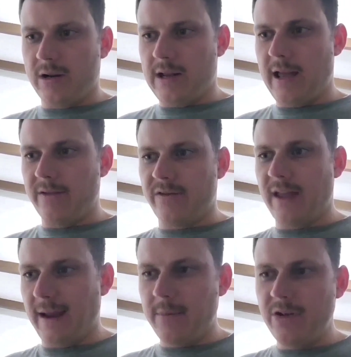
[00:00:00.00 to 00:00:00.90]
or
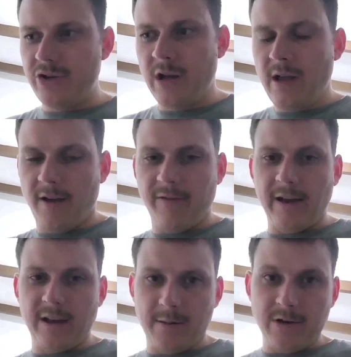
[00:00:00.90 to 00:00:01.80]
has damage,
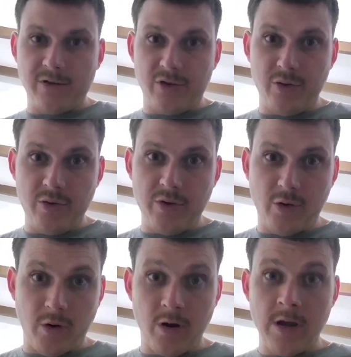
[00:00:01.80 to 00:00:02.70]
effect damage to
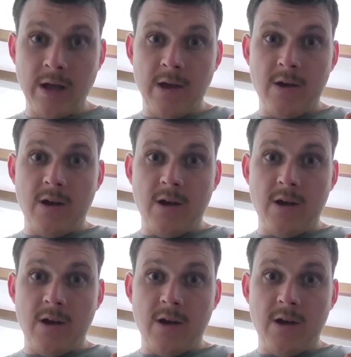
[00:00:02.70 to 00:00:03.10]
your